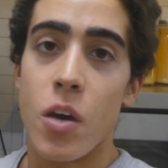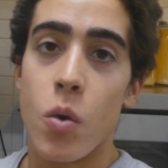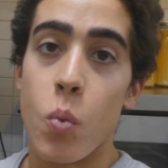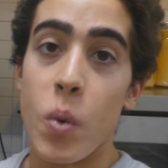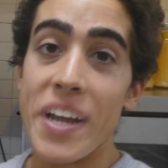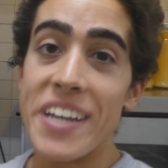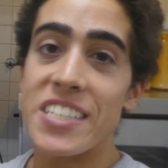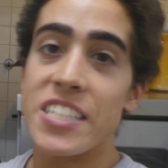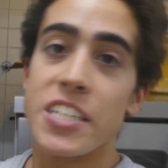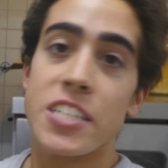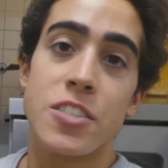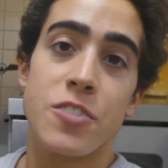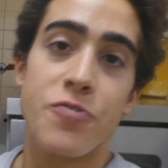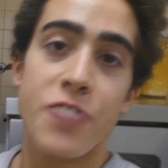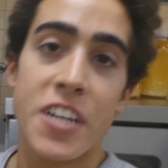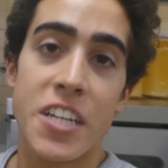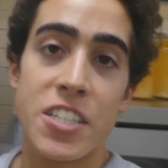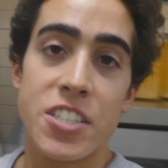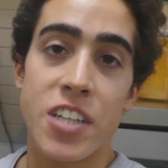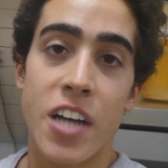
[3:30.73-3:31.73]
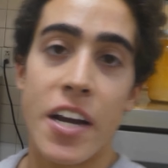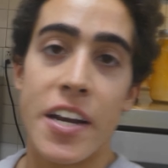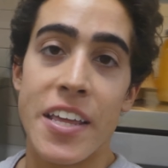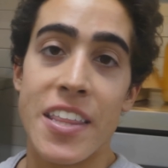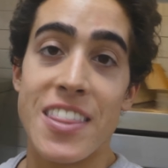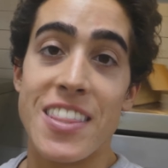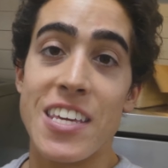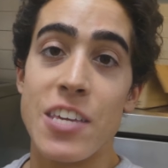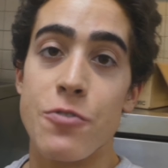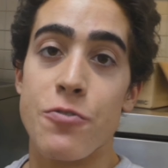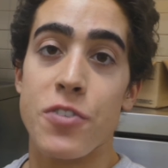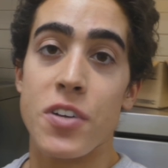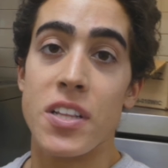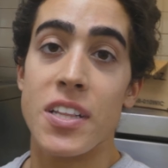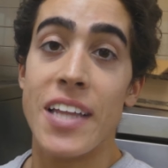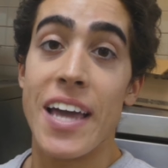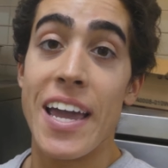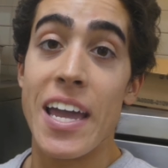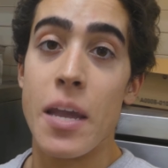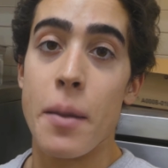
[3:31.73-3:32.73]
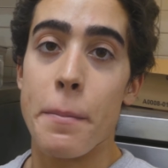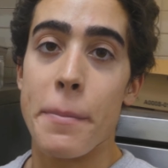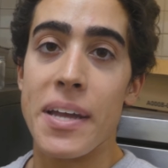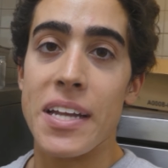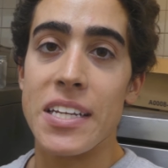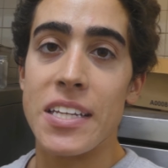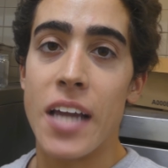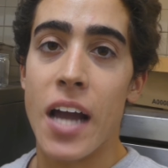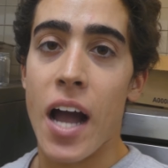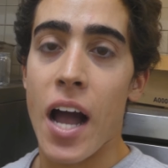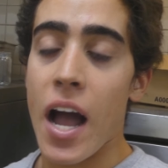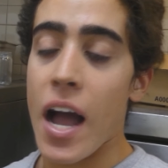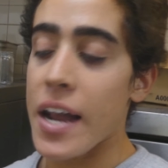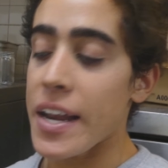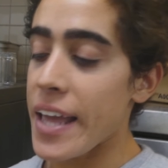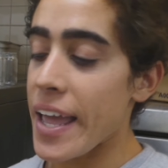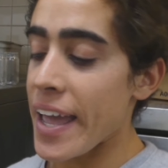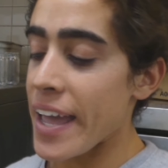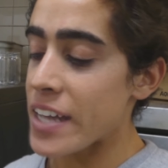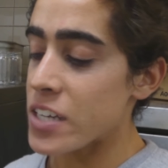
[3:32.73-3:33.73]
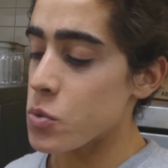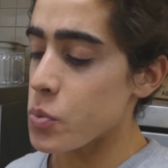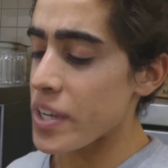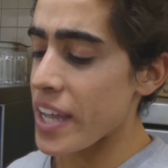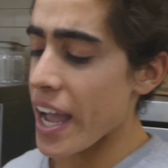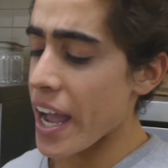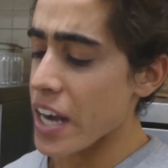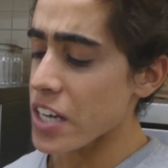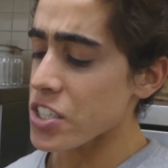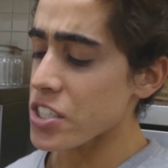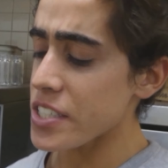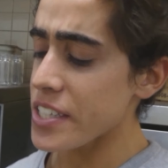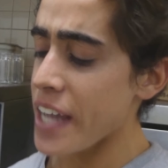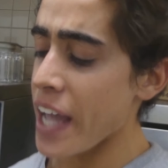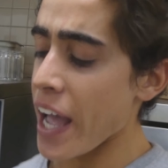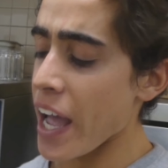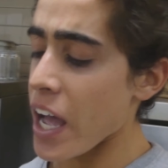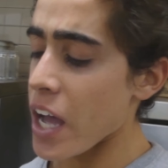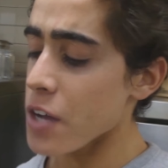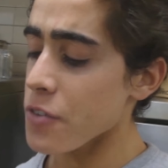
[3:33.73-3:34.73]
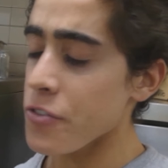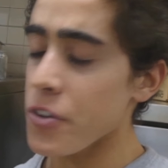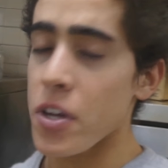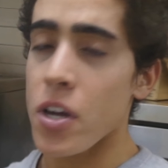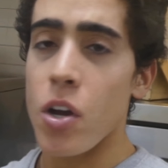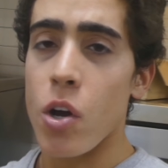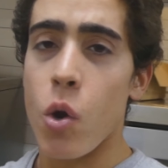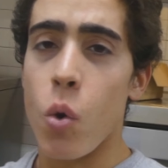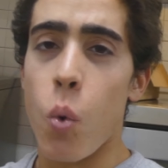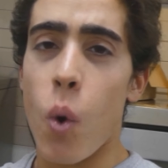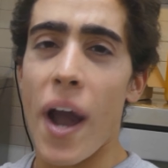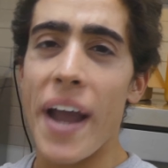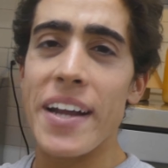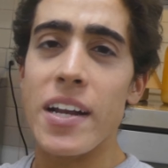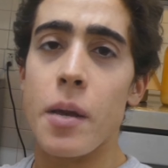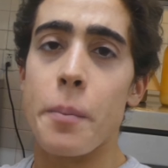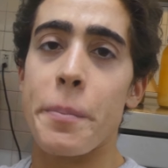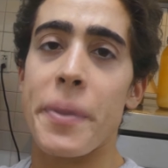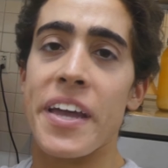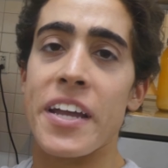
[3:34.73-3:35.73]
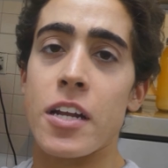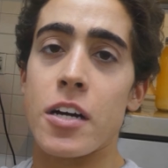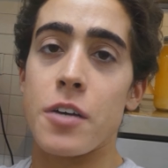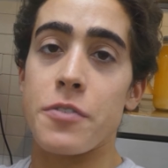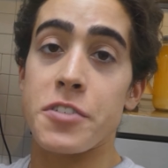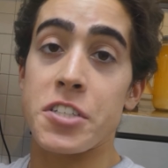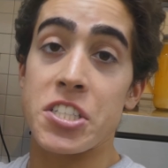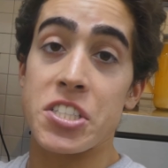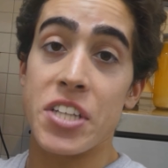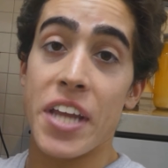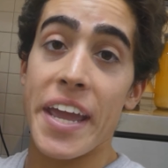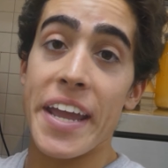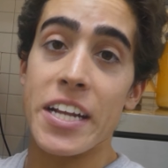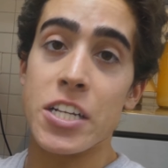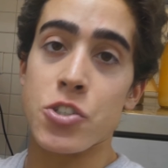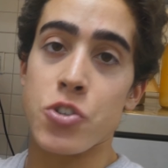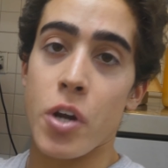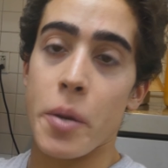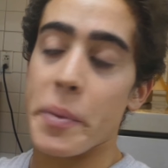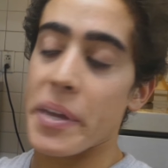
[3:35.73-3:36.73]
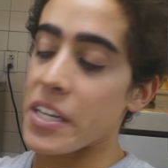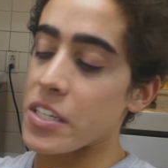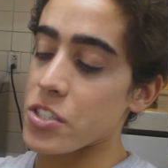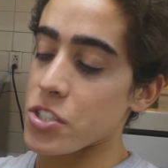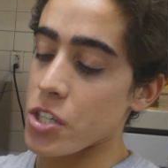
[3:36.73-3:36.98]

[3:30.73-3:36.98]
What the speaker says: We just finished cutting the filet mignon, and we actually have quite a bit of steak trimming.